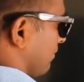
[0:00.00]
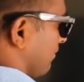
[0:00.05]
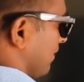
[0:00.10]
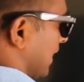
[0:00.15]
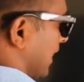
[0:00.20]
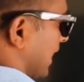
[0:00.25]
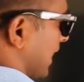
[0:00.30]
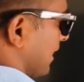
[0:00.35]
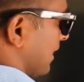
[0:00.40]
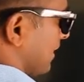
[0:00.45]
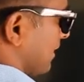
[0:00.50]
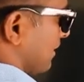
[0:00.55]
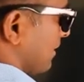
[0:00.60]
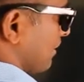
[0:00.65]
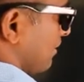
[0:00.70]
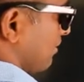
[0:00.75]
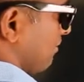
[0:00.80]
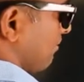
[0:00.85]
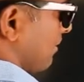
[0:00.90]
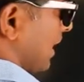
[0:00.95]
we get
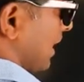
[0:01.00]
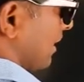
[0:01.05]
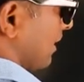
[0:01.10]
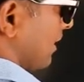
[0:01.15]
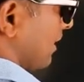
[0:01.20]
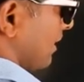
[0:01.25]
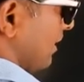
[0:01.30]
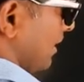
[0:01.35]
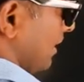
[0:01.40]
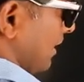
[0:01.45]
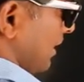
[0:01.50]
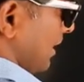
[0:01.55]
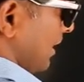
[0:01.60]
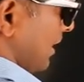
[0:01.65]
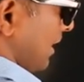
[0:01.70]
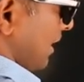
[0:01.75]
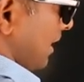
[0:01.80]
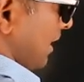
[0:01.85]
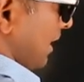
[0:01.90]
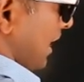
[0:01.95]
1.
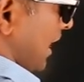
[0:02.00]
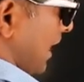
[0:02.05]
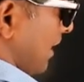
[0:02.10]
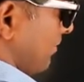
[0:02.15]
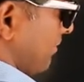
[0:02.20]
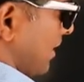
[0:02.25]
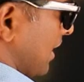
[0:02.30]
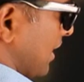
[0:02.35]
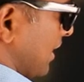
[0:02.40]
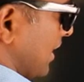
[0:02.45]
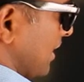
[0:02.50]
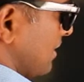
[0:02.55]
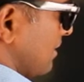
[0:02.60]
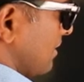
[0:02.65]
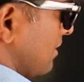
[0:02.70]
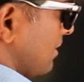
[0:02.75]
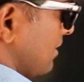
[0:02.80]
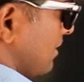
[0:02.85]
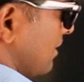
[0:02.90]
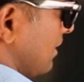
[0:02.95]
After
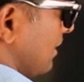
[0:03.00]
this,